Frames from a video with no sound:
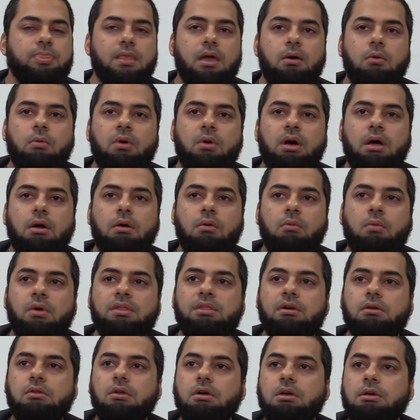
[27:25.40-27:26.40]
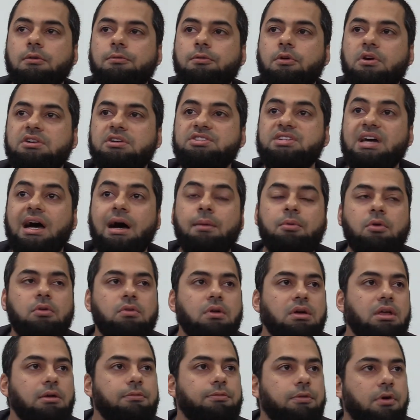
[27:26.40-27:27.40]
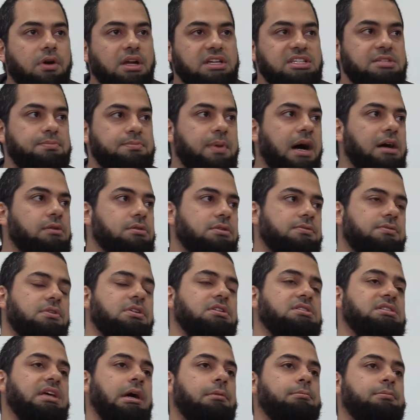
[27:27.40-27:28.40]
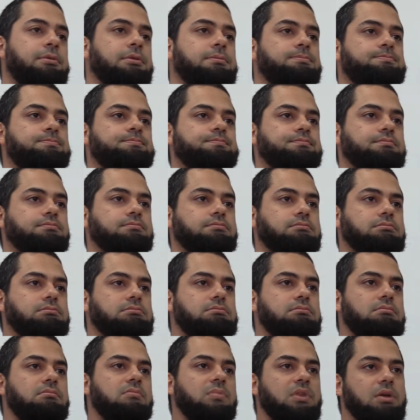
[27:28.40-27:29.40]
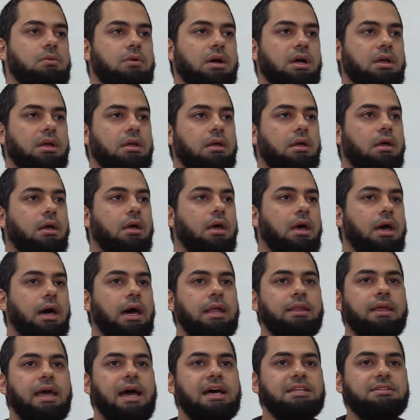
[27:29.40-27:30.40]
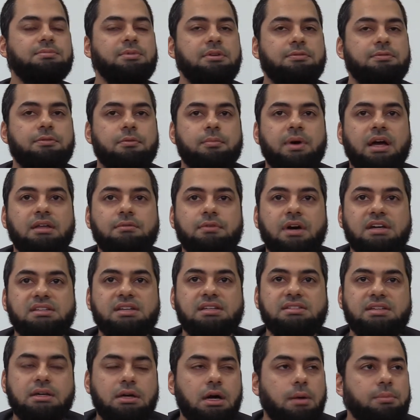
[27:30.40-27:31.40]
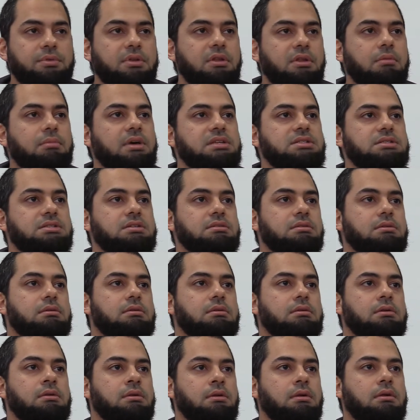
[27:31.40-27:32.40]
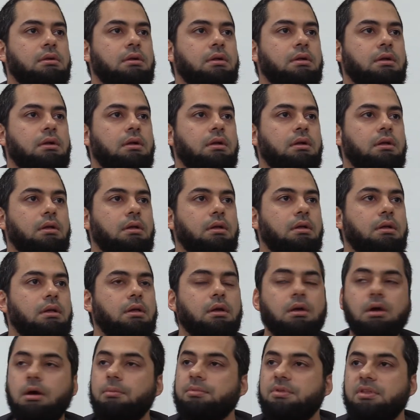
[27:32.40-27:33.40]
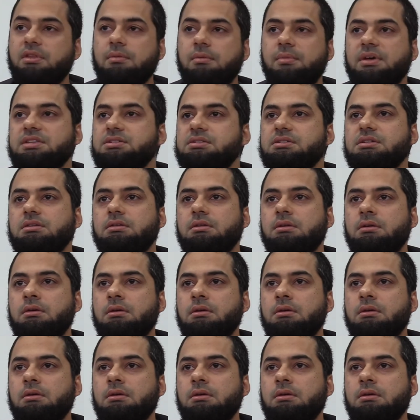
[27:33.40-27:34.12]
when they're looking for a job or looking for a spouse, for example, right? And they ask me for my advice. I say, come to the masjid. Come to the masjid.